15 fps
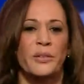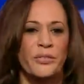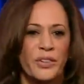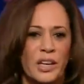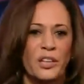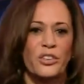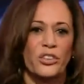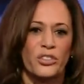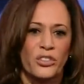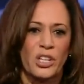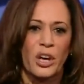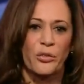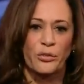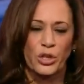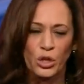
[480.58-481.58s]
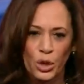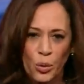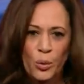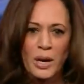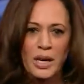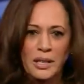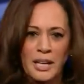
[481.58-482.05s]
to defend yourself. Do you
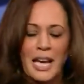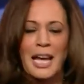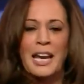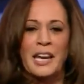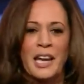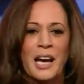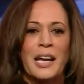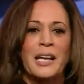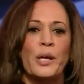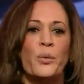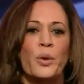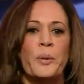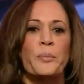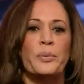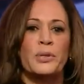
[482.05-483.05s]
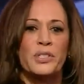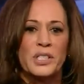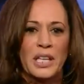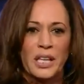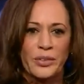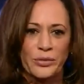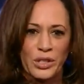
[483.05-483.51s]
know what?
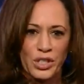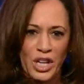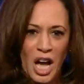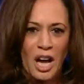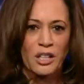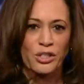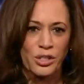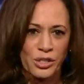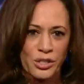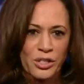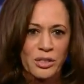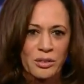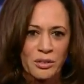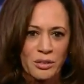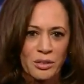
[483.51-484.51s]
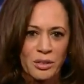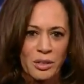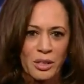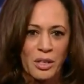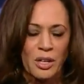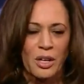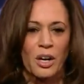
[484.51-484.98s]
91% of the doctors
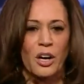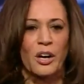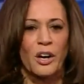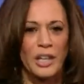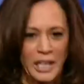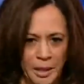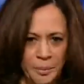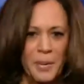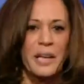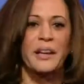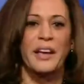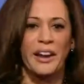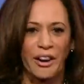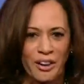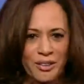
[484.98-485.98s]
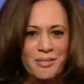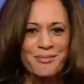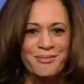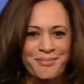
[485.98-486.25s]
are in Medicare.